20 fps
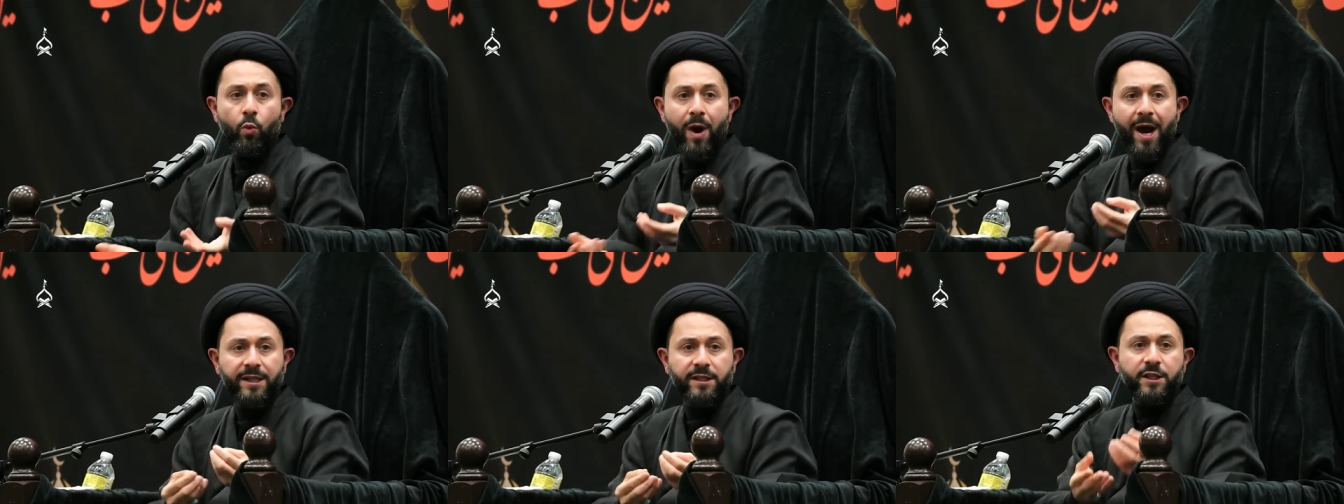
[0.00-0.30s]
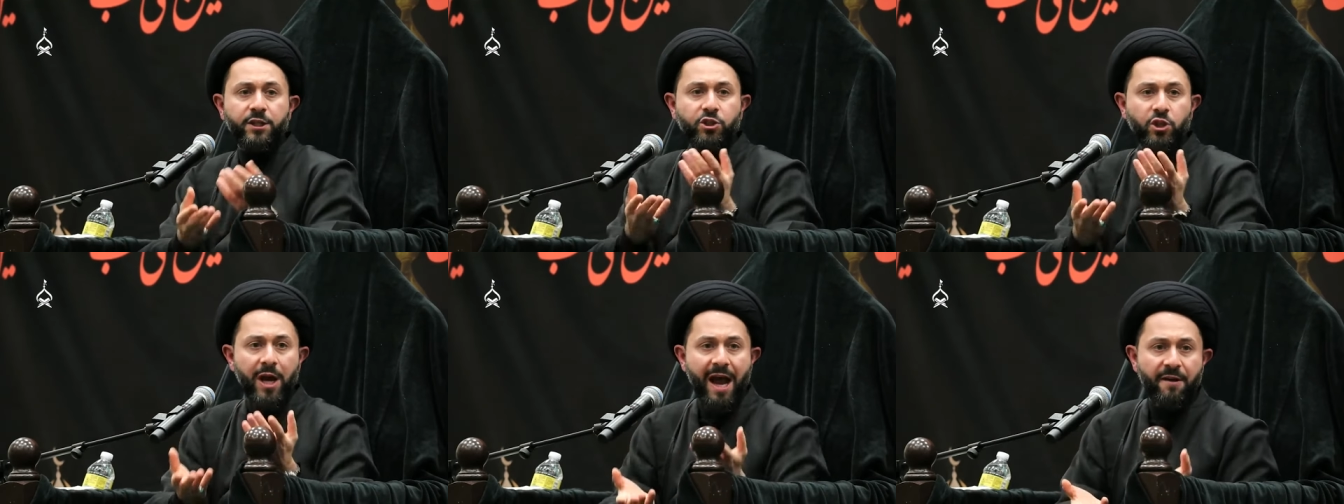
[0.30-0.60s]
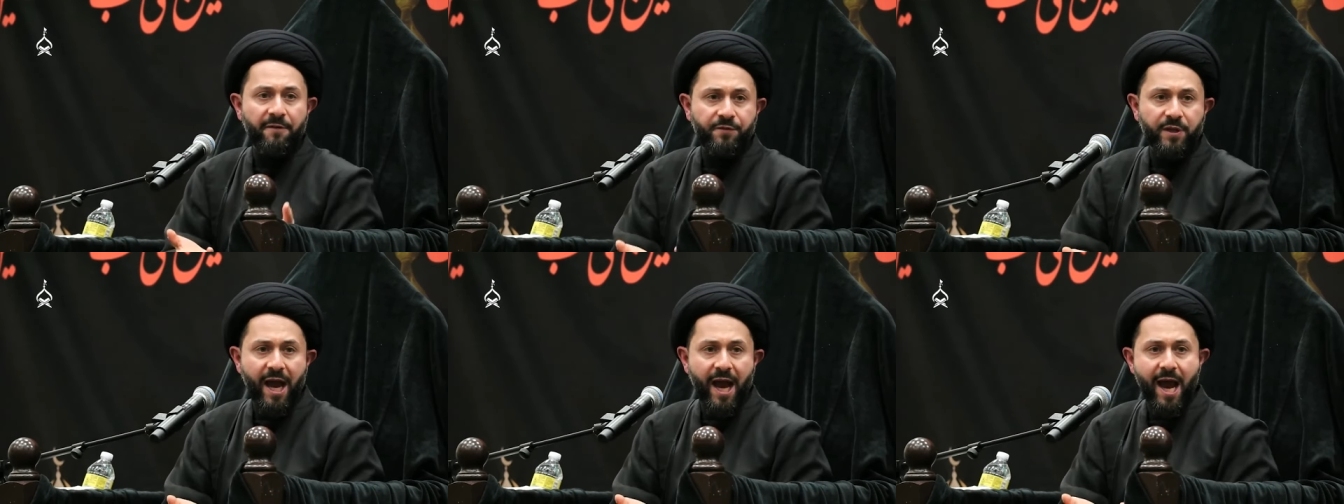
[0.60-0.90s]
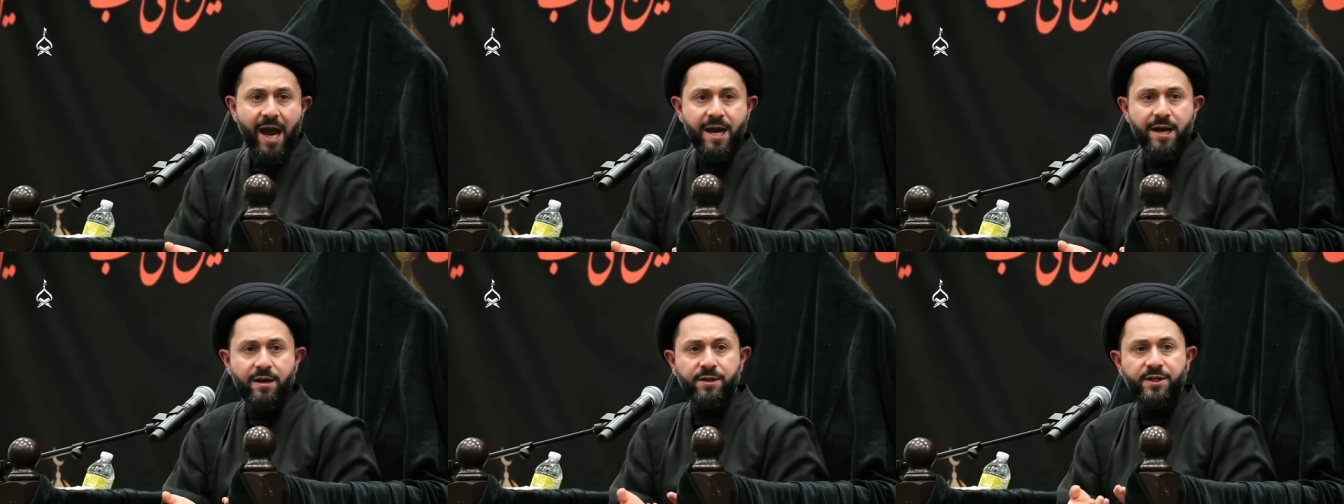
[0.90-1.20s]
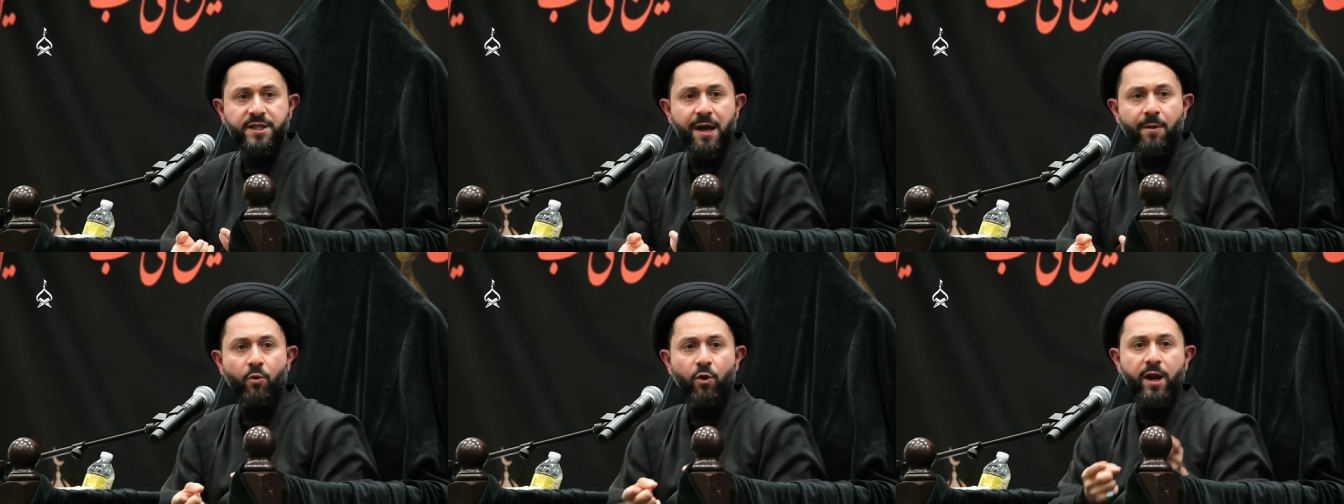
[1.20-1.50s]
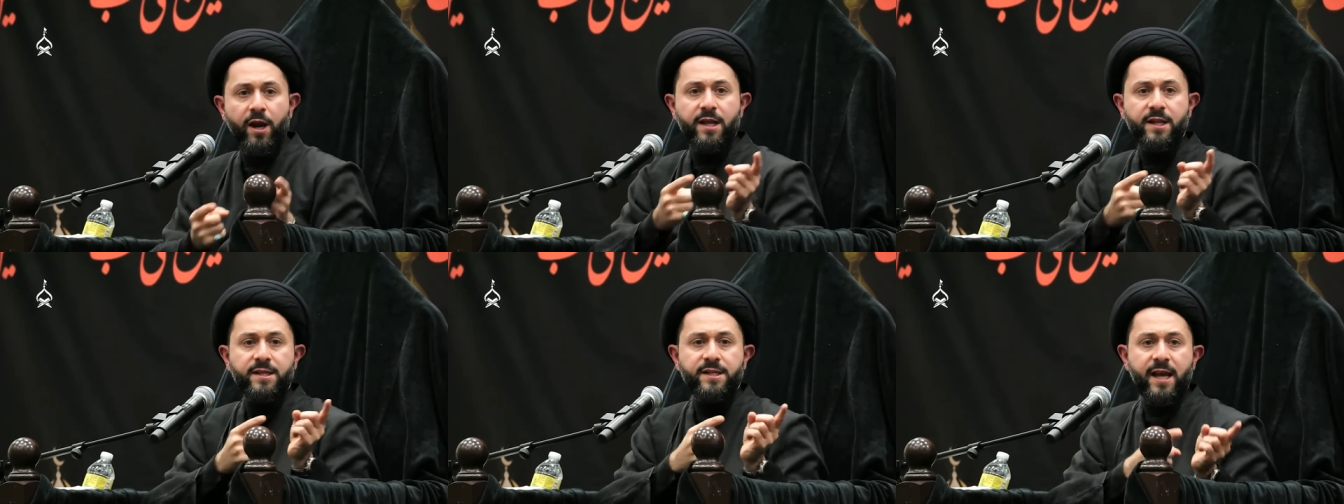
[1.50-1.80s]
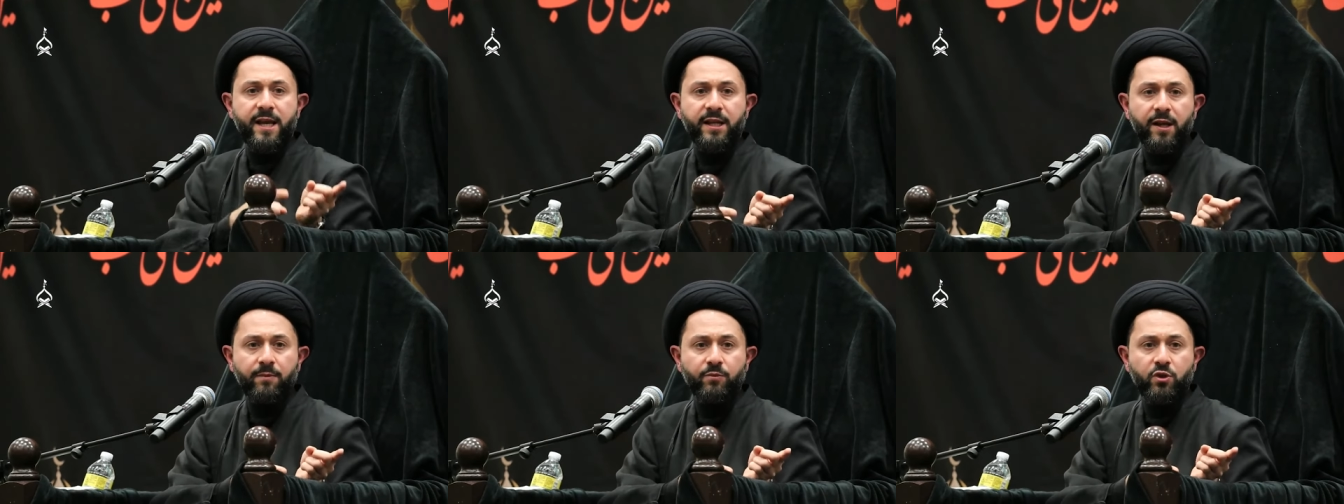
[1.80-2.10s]
why did you have to hire someone and
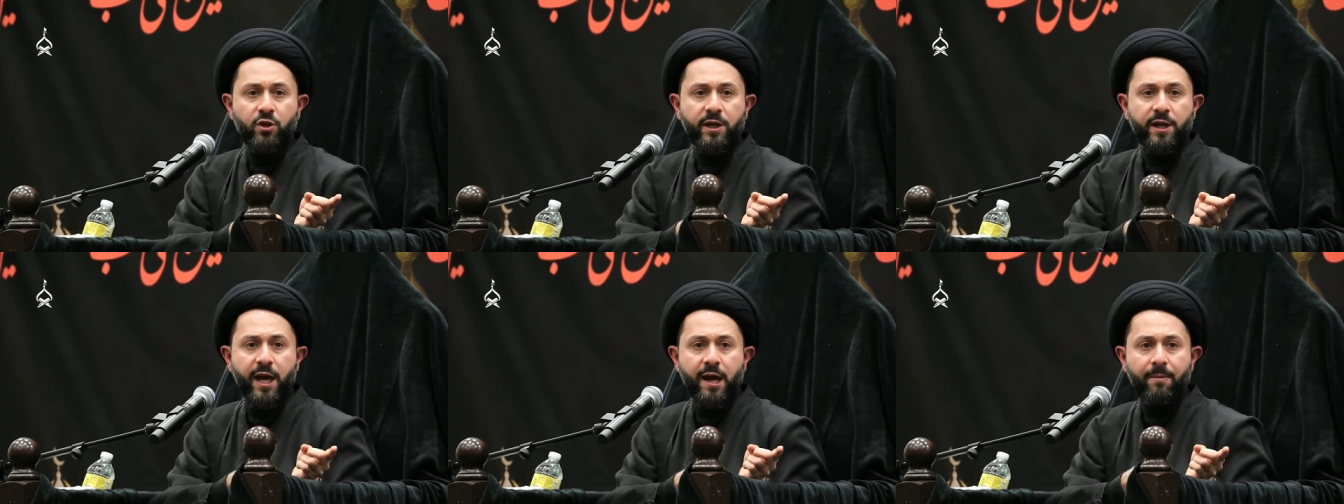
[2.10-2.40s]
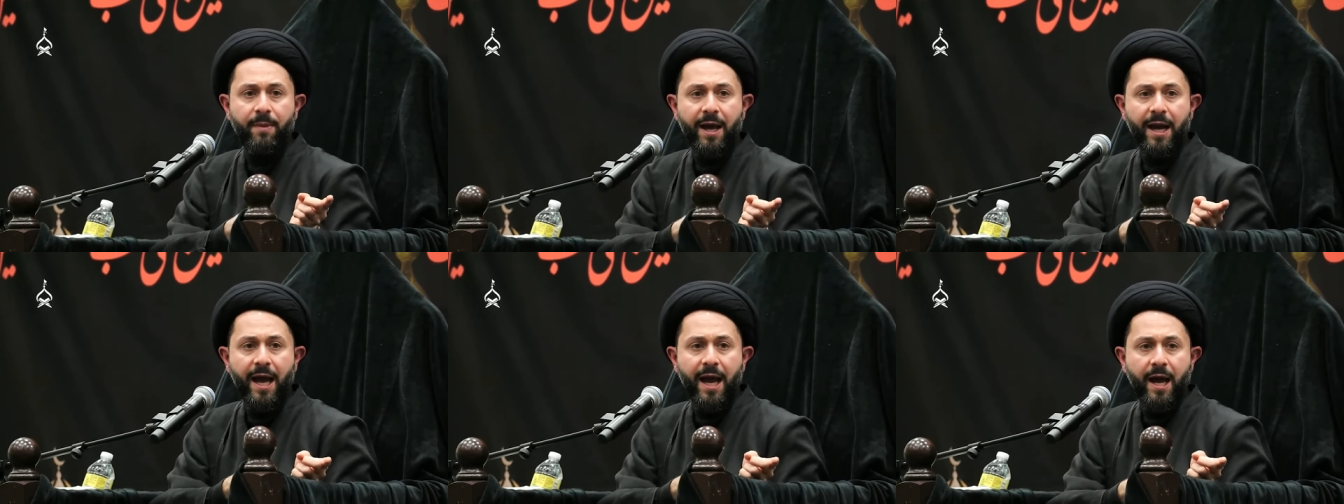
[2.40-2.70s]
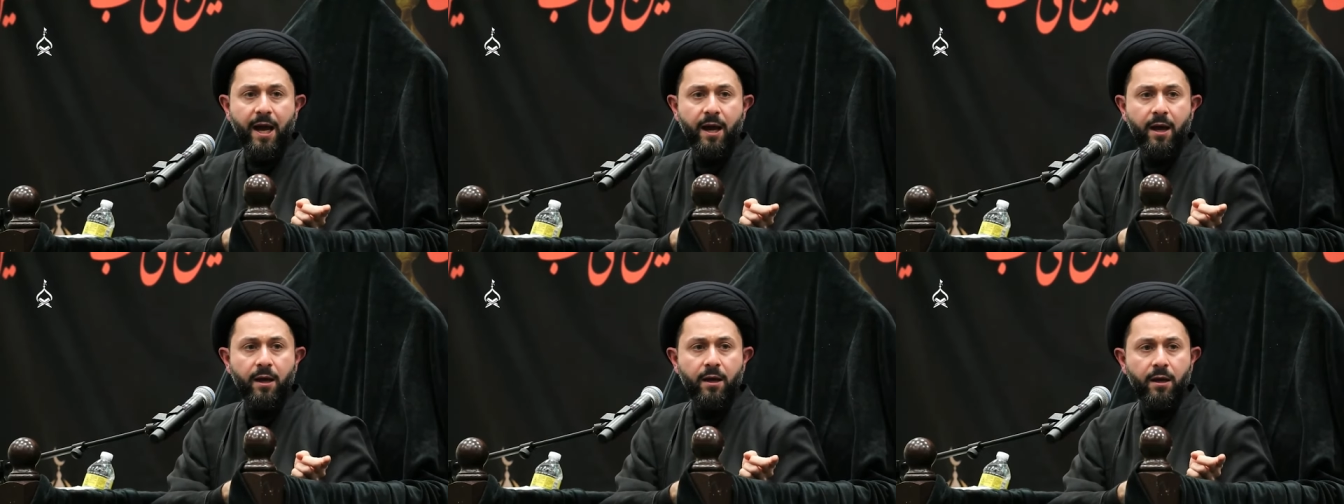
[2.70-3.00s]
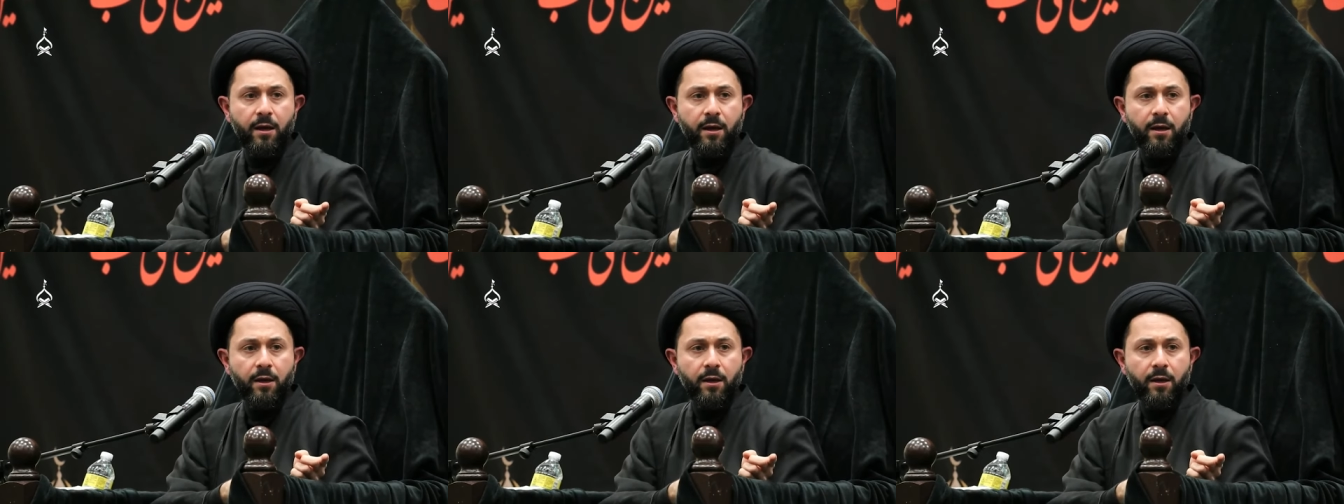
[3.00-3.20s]
send him to Karbala?